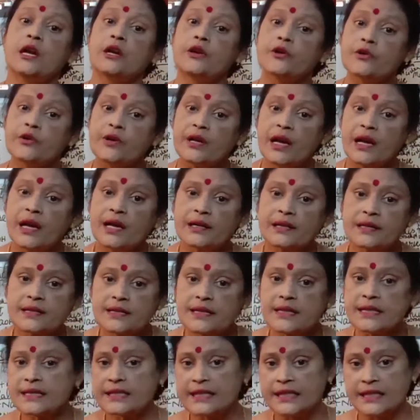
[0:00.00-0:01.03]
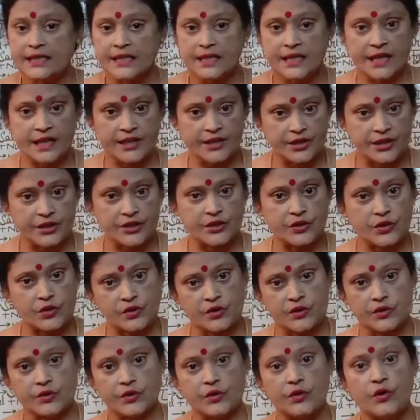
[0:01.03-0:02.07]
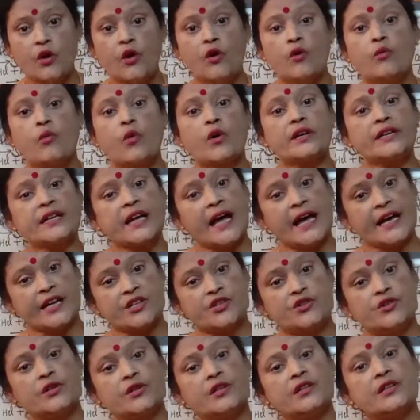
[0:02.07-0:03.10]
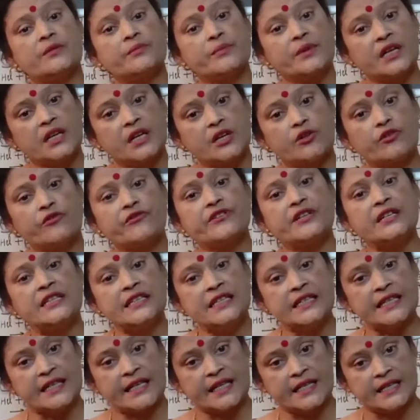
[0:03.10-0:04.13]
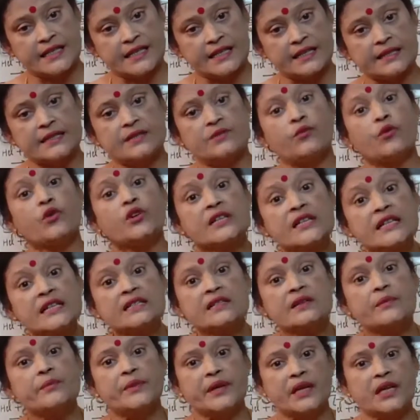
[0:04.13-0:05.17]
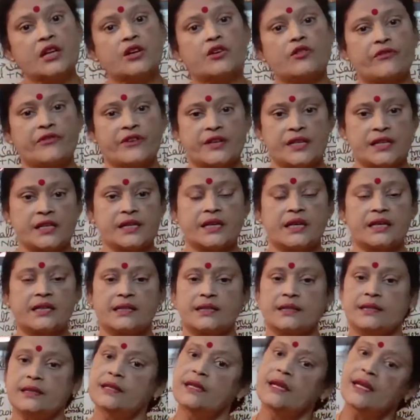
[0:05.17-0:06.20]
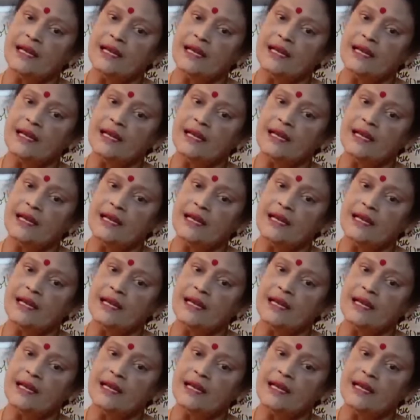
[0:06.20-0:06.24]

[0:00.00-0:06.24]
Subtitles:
Today, I'll discuss indicators also. What actually the meaning of indicators? What is the meaning of indicator?